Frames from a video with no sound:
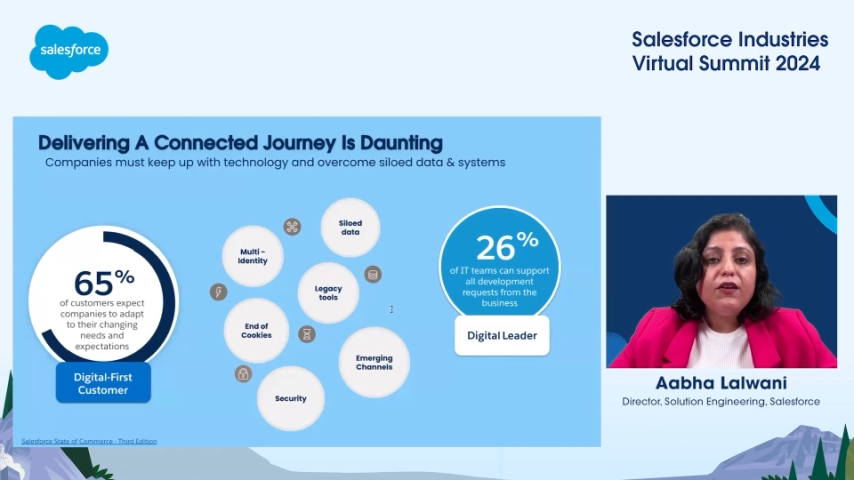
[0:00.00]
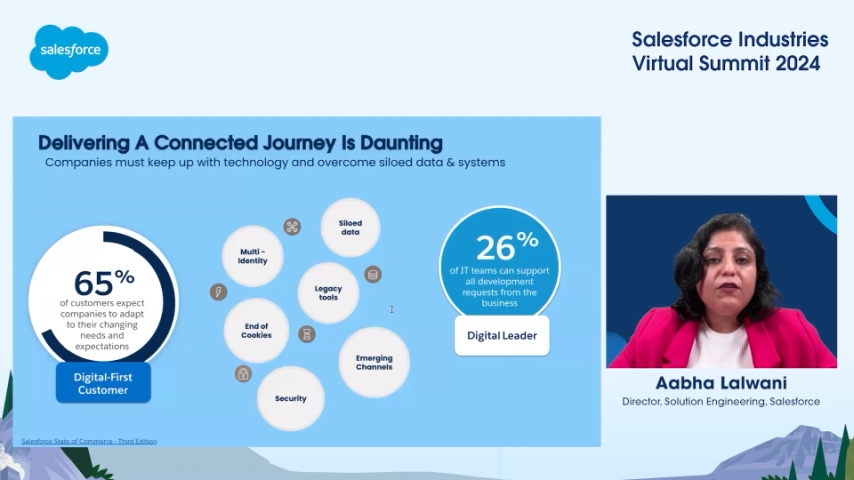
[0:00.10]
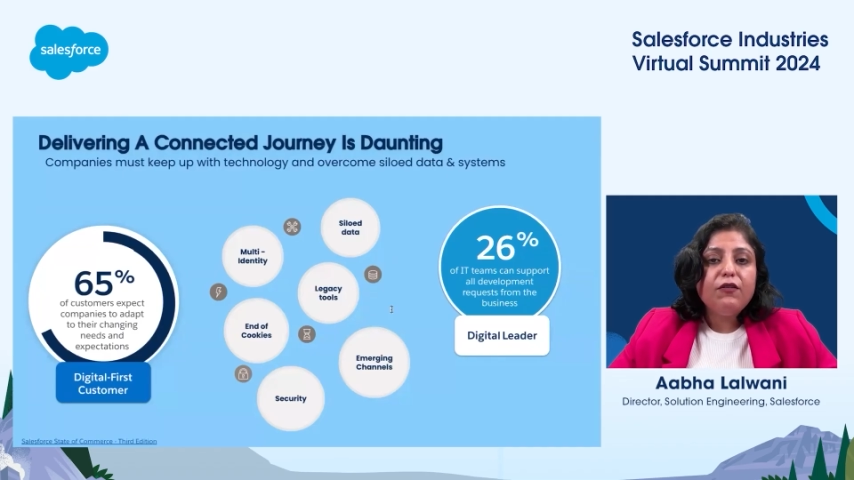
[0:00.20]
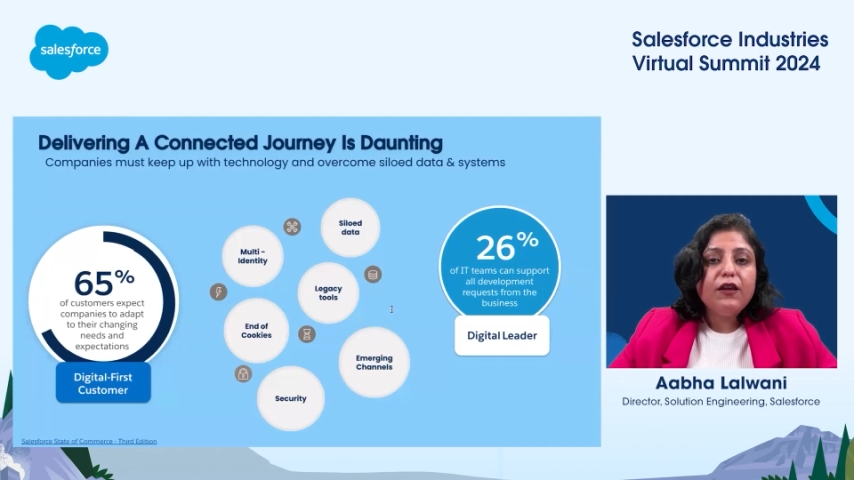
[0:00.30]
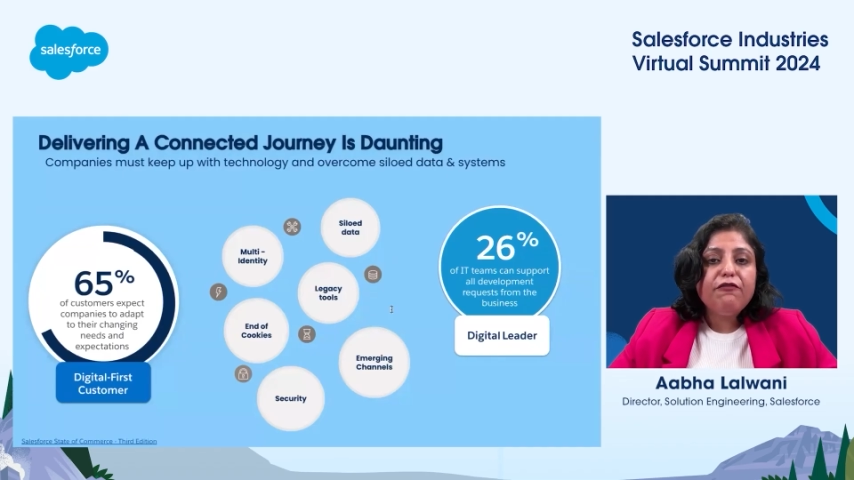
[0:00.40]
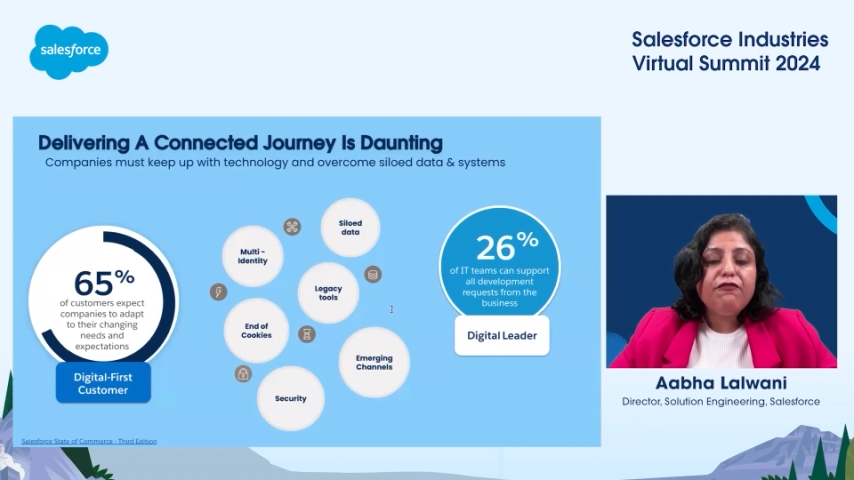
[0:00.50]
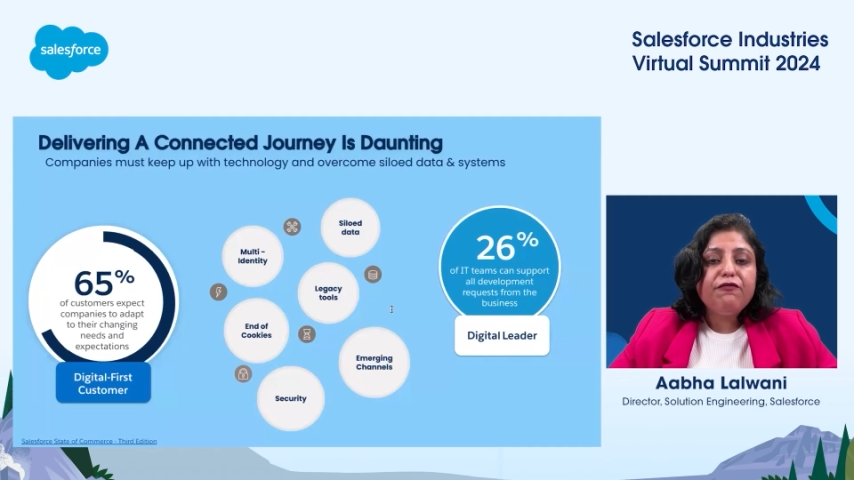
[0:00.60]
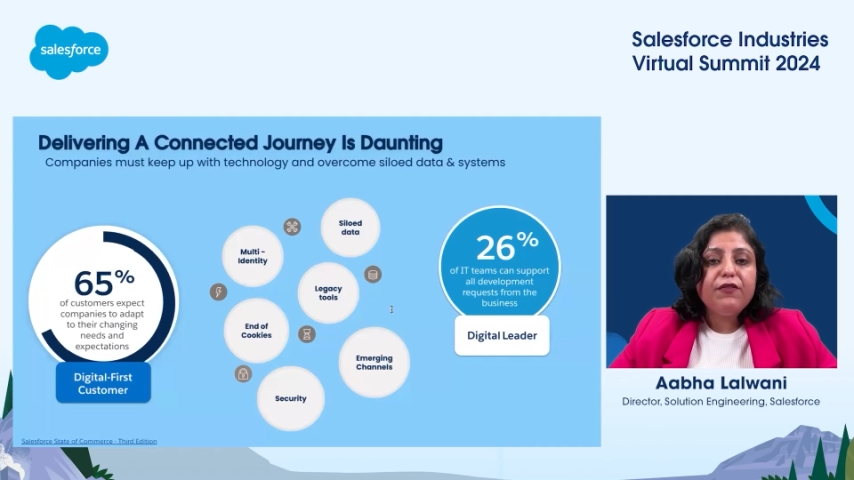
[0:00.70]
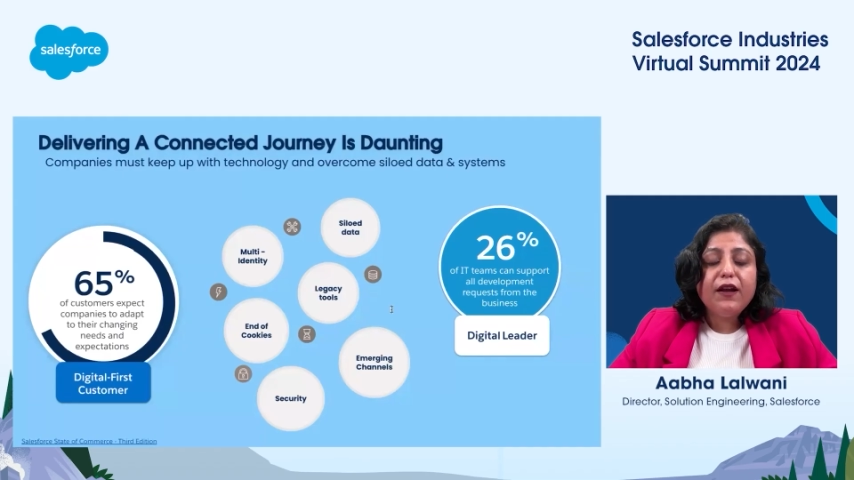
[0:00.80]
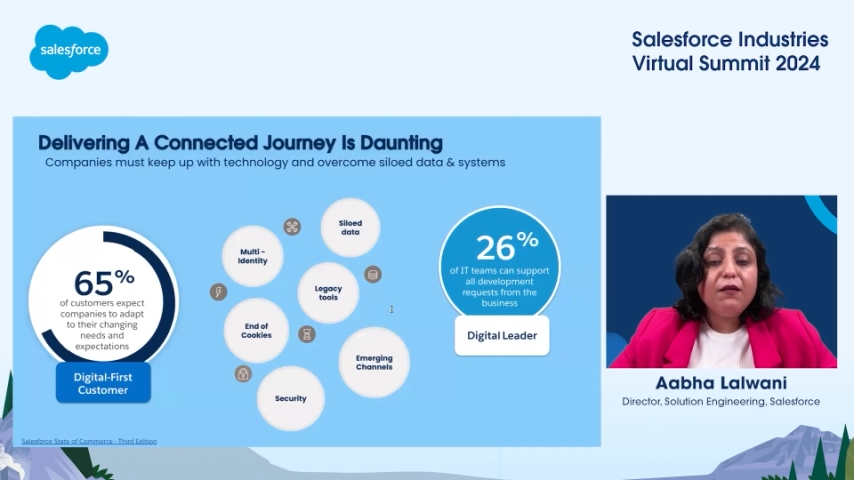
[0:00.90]

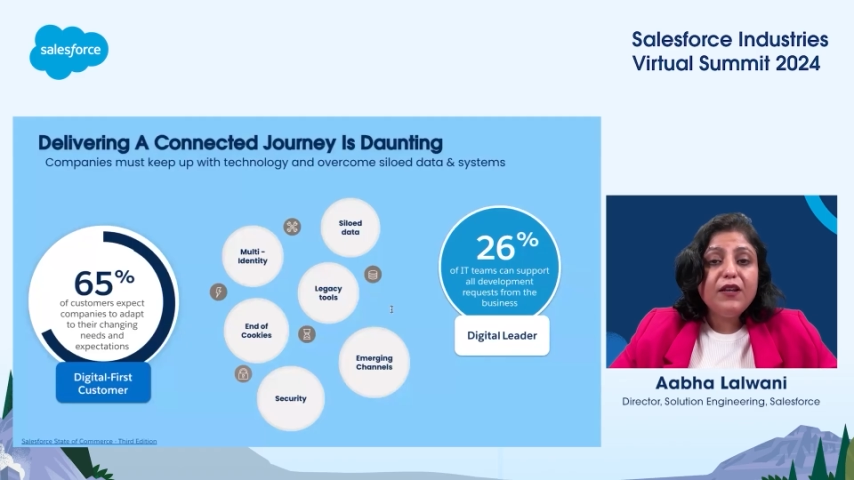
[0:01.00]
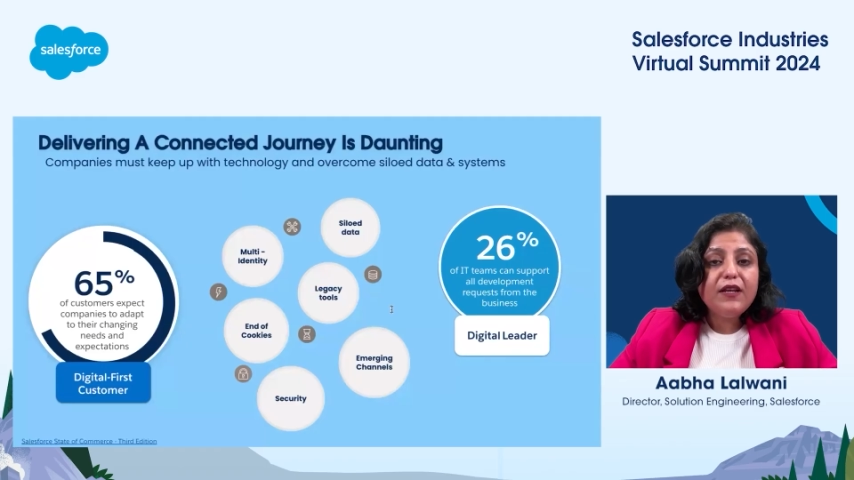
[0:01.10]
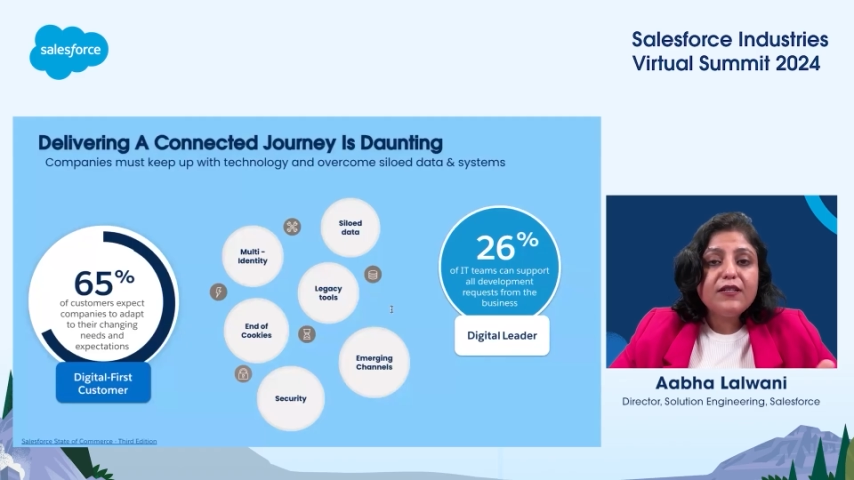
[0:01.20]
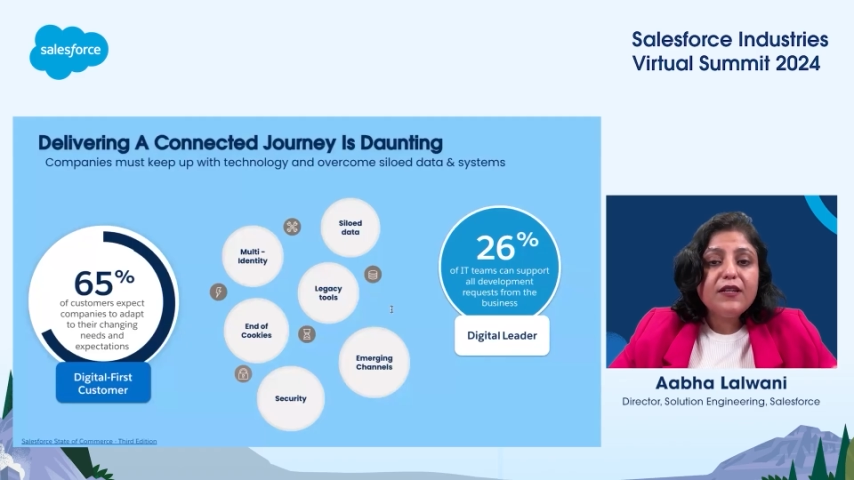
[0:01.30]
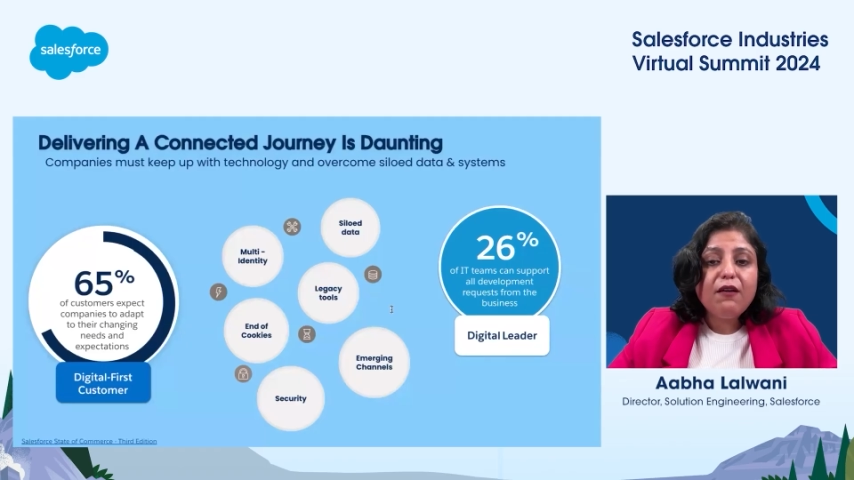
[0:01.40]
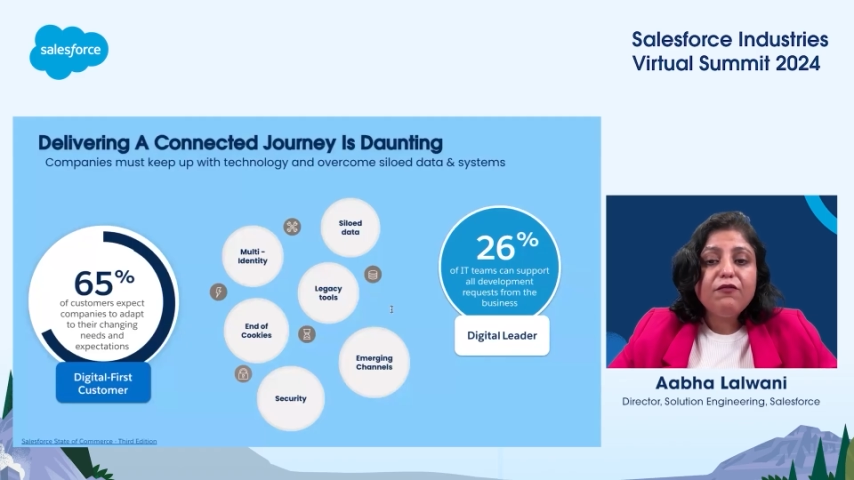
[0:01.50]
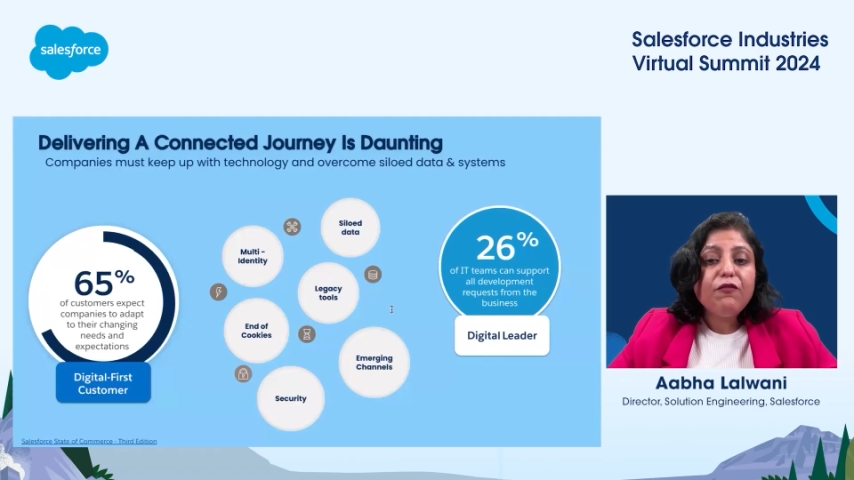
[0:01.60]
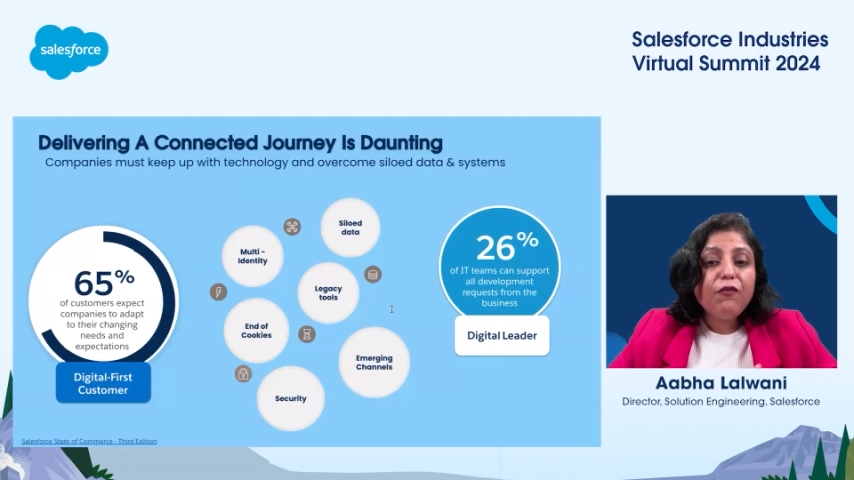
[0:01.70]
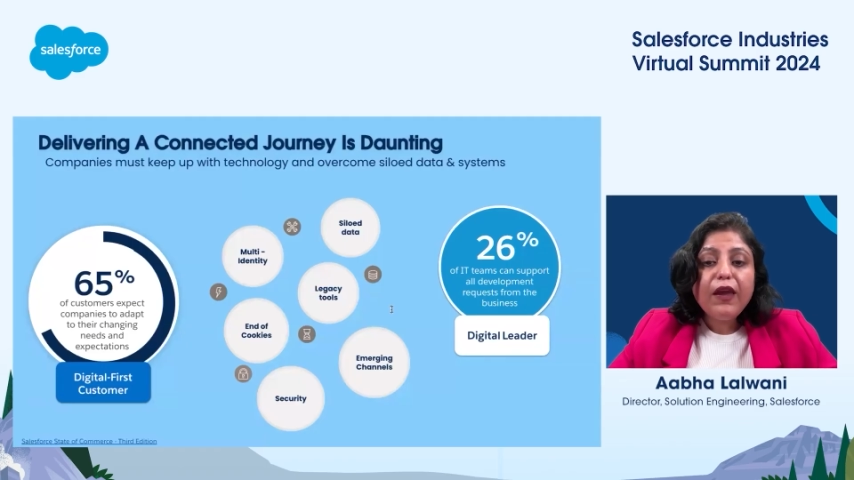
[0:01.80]
if the company doesn't have a